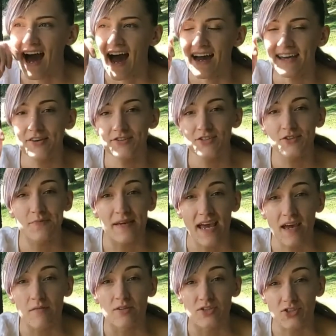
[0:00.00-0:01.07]
I used to
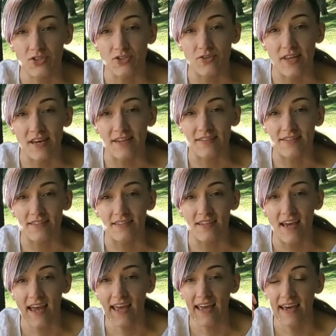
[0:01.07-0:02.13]
be able to do this,
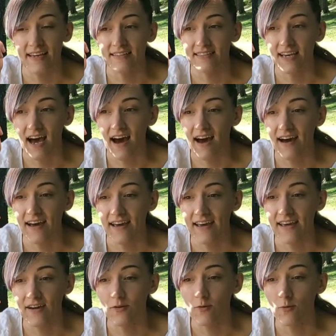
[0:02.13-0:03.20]
and
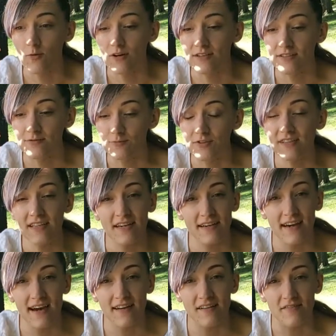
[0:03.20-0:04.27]
I was really
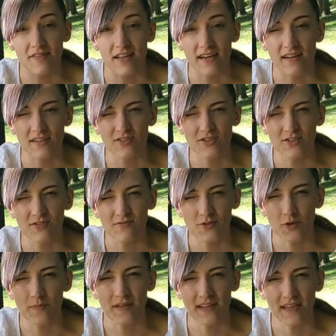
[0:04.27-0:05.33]
kind of
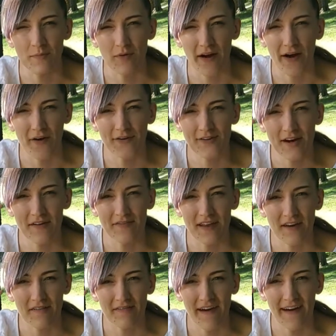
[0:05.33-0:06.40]
stupidly proud of
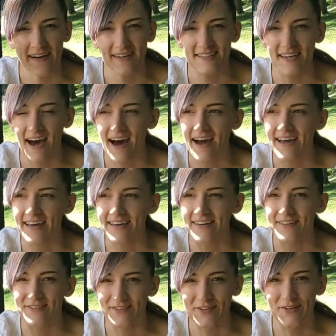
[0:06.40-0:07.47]
that fact. I
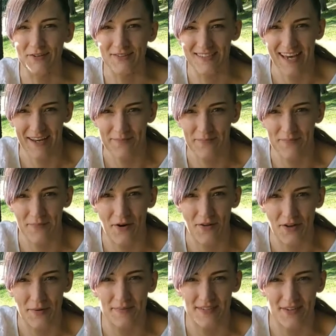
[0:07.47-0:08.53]
could do 10
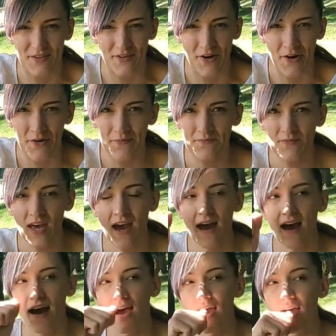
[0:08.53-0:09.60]
pull-ups in a row.
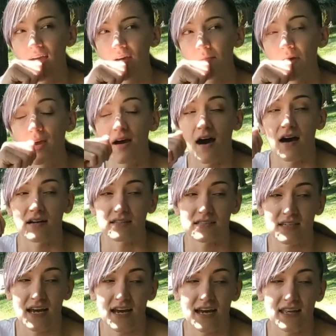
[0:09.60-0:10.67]
I'll
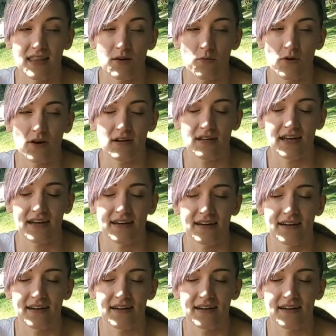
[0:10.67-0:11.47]
say they weren't